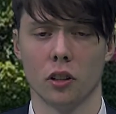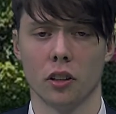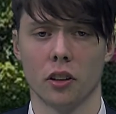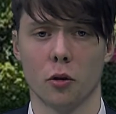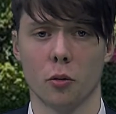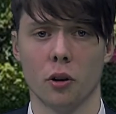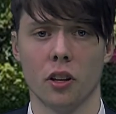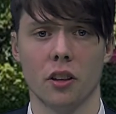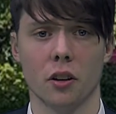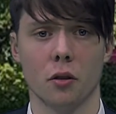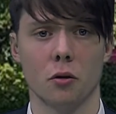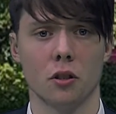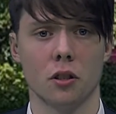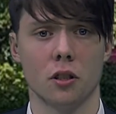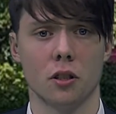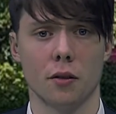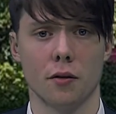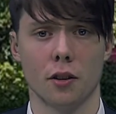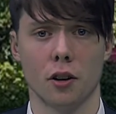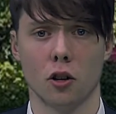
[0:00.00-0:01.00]

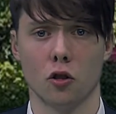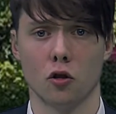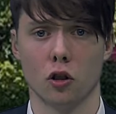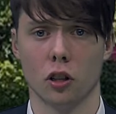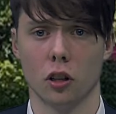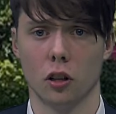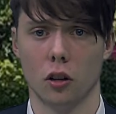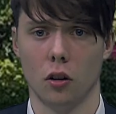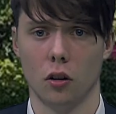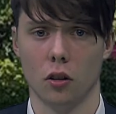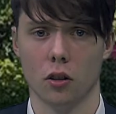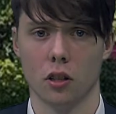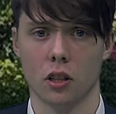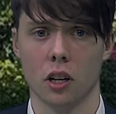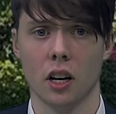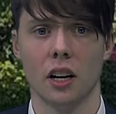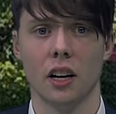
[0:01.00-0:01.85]
3,700 laws